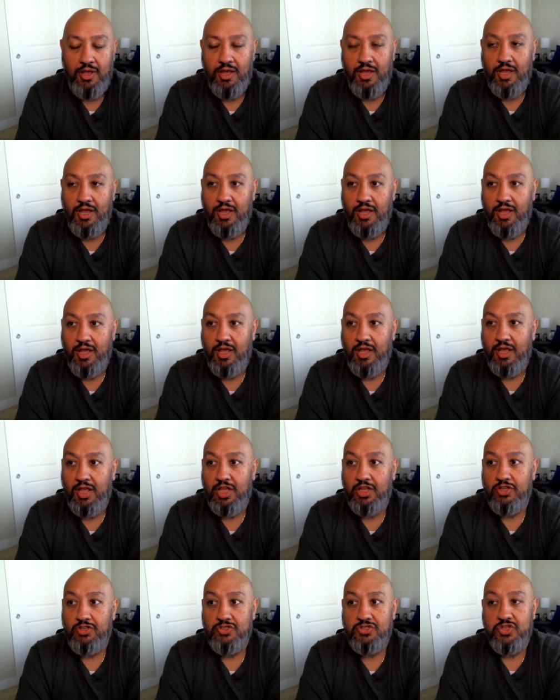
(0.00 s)

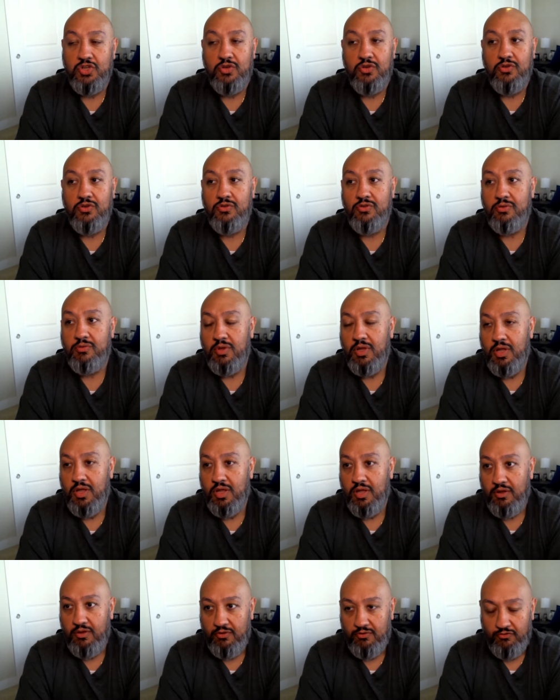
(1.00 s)
And so
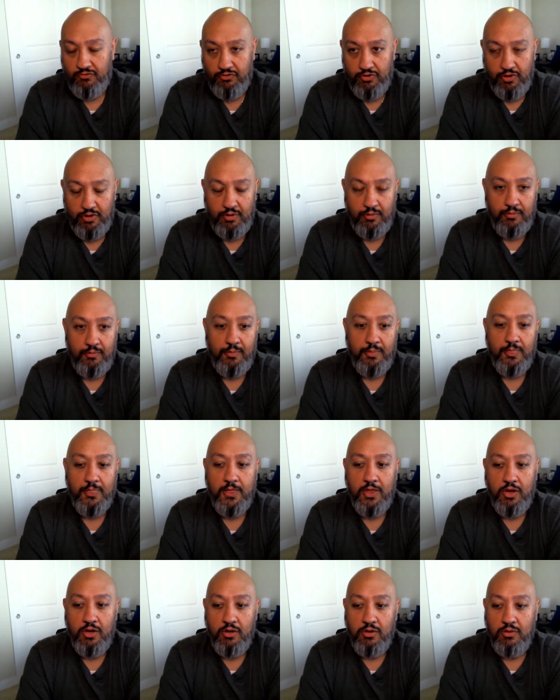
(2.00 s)
from
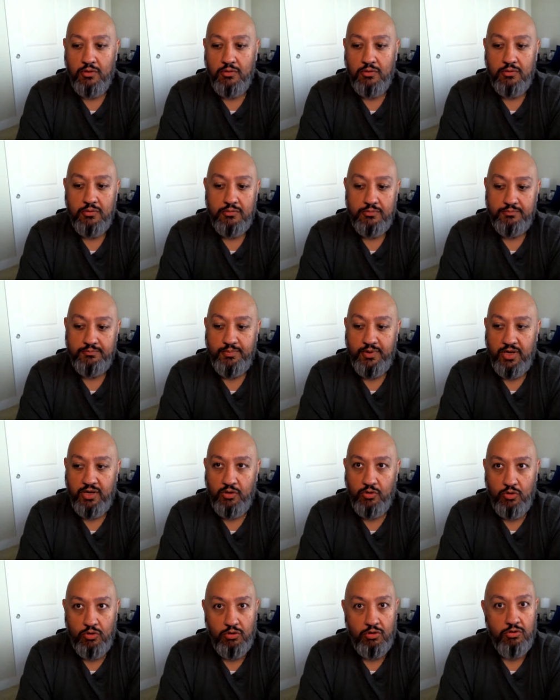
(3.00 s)
being
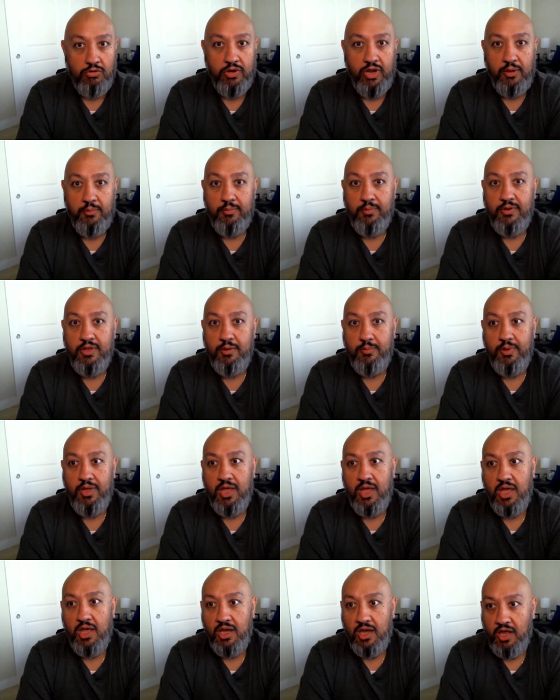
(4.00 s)
an Oracle
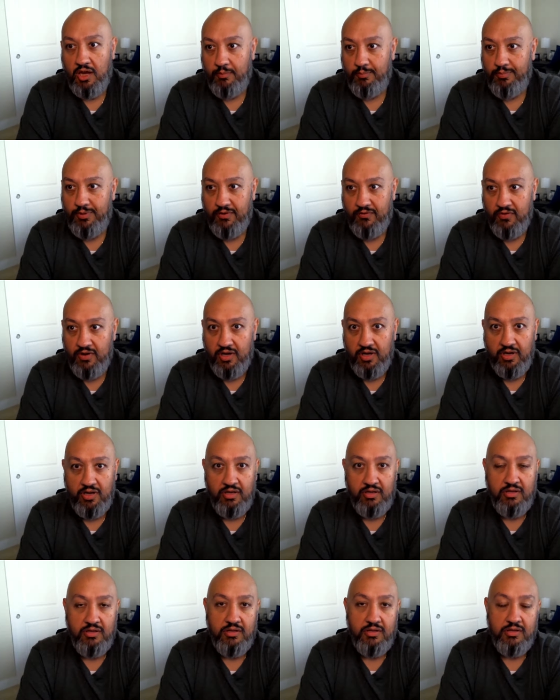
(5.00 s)
DBA, I kind of pivoted
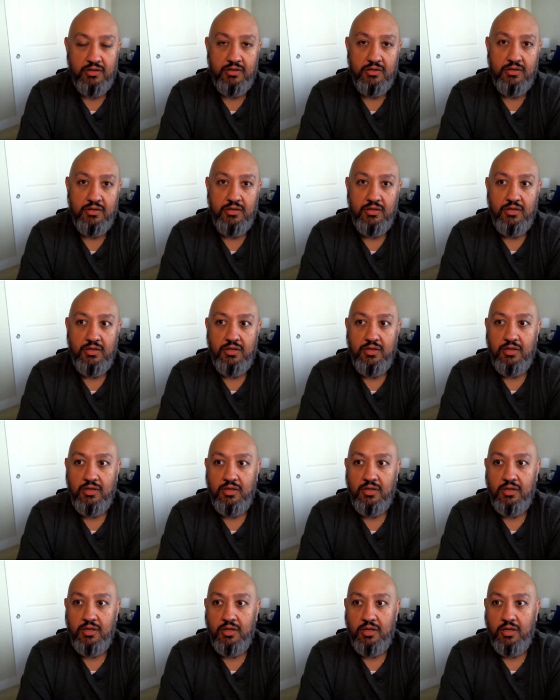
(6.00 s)
into
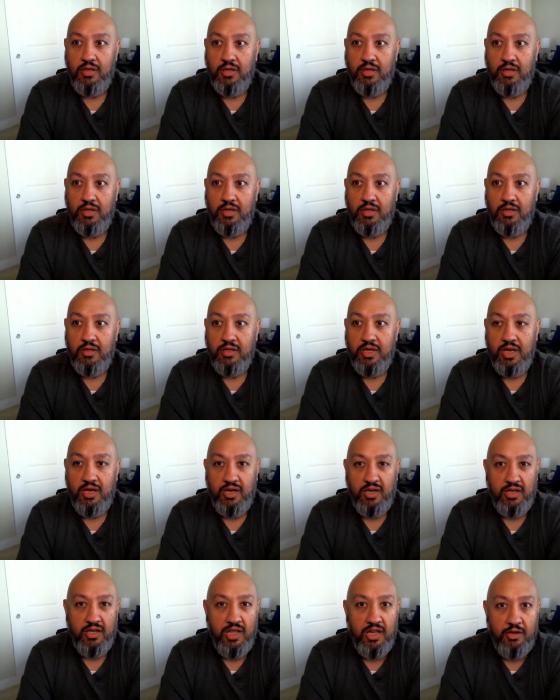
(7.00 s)
data
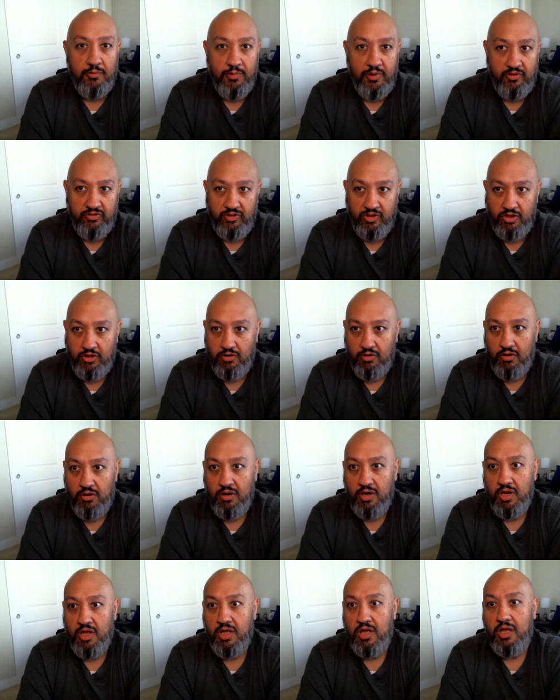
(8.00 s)
and database
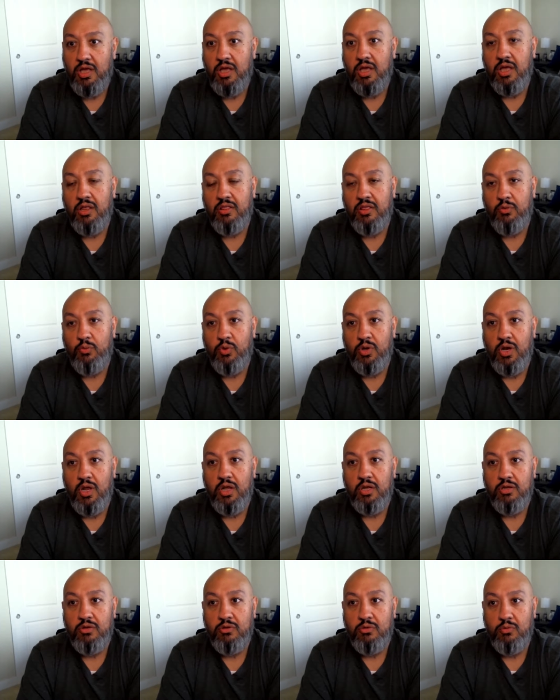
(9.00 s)
security, and then went
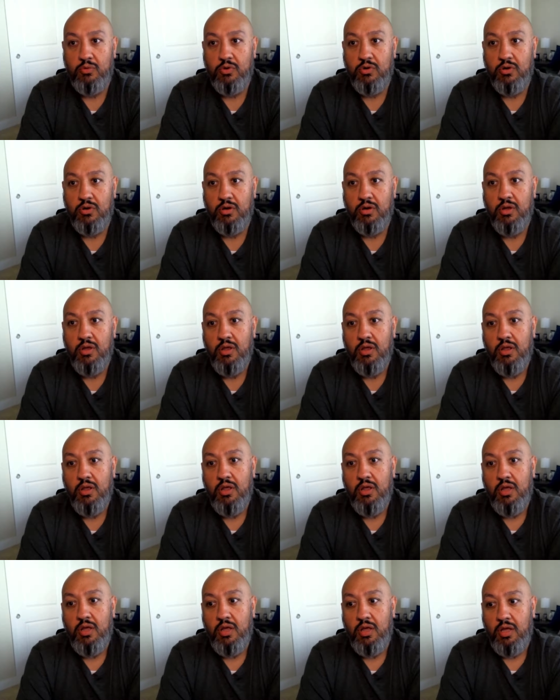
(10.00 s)
on to work
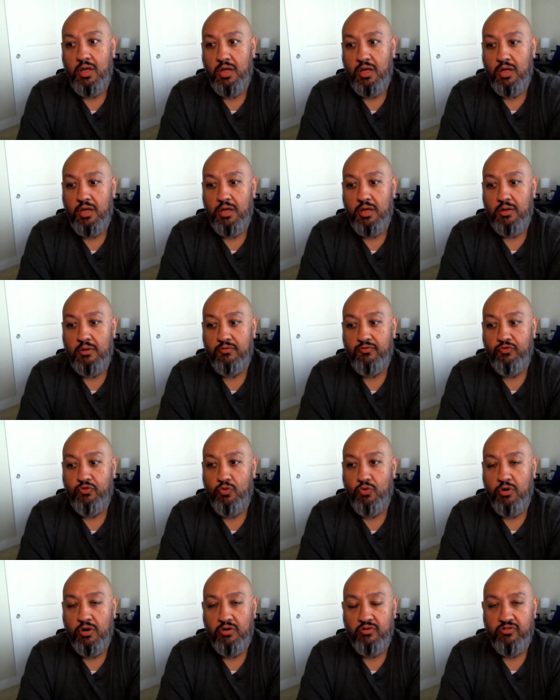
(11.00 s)
for
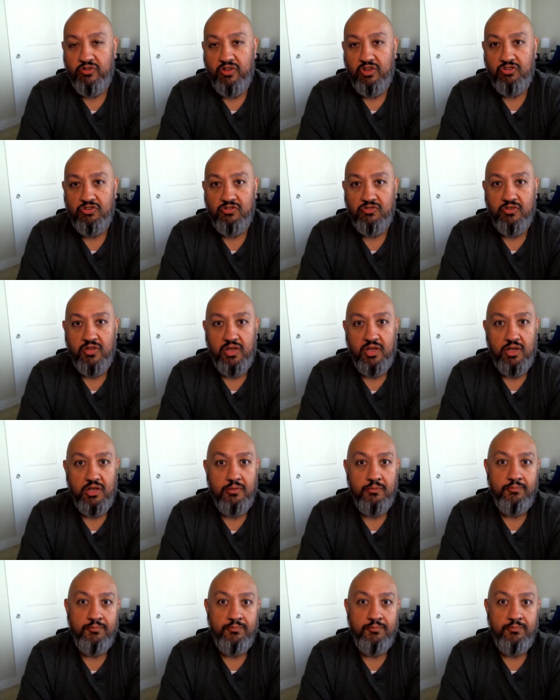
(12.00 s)
organizations like